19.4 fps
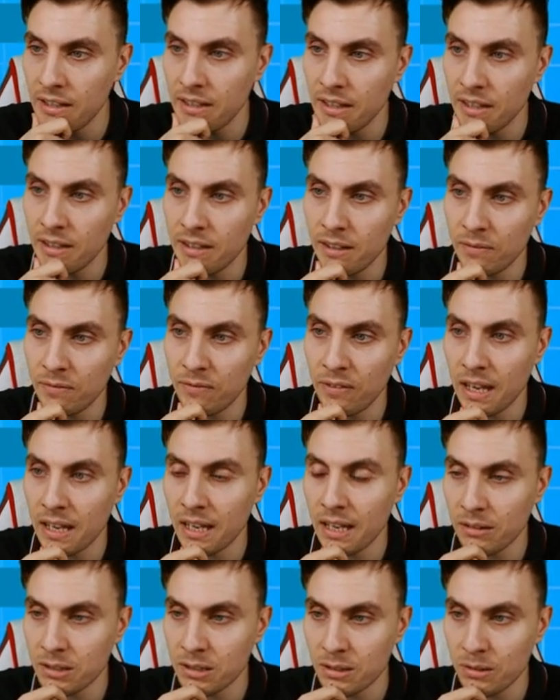the the fake
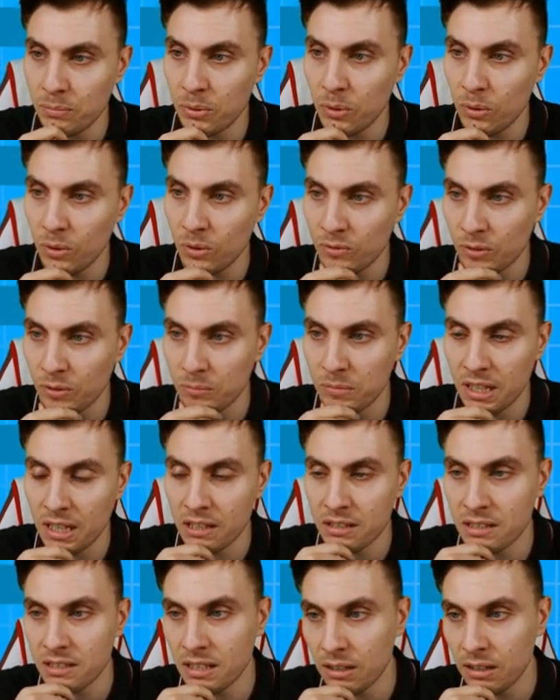out support from the
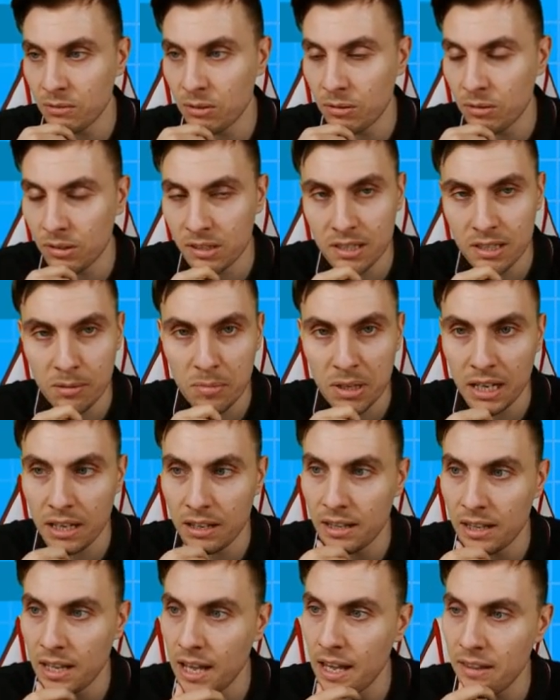Incineroar,
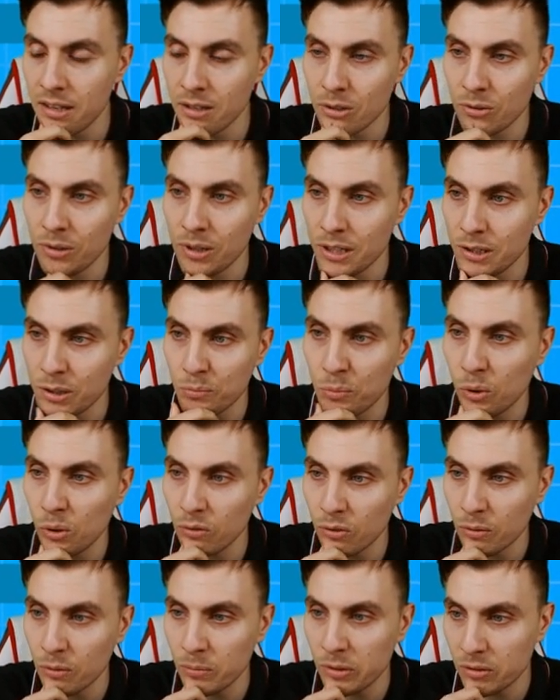Intimidate there, the screen support
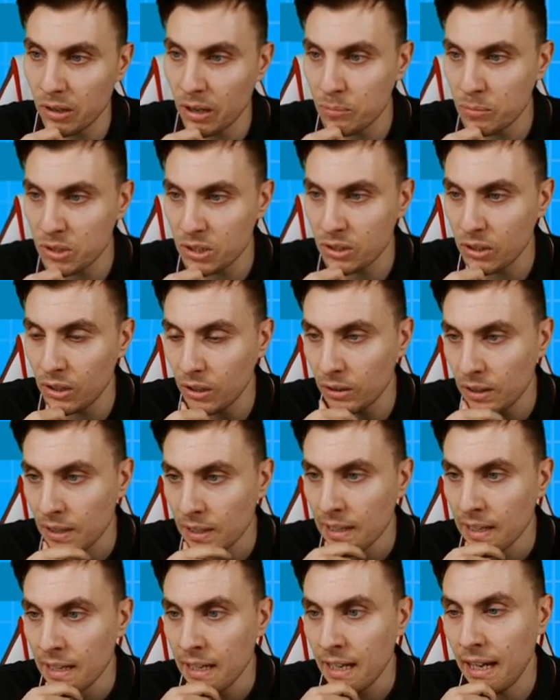from the Grimmsnarl,
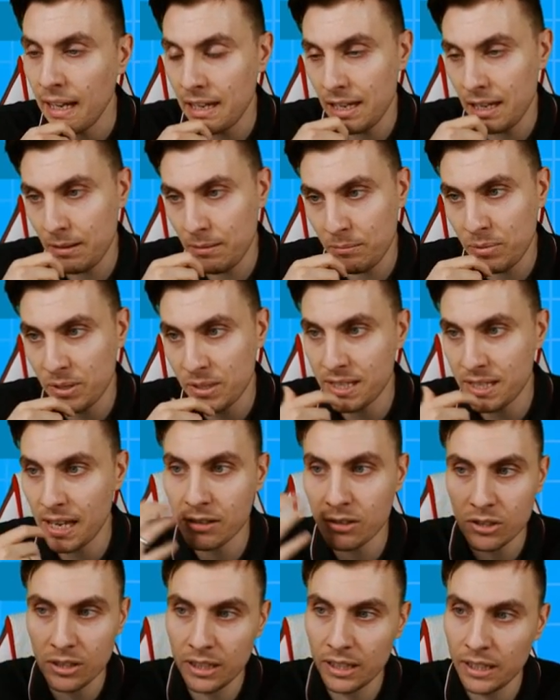um,
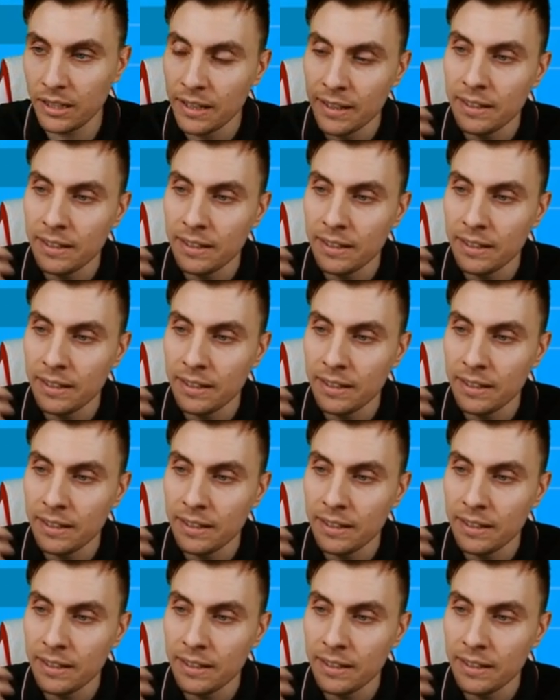potentially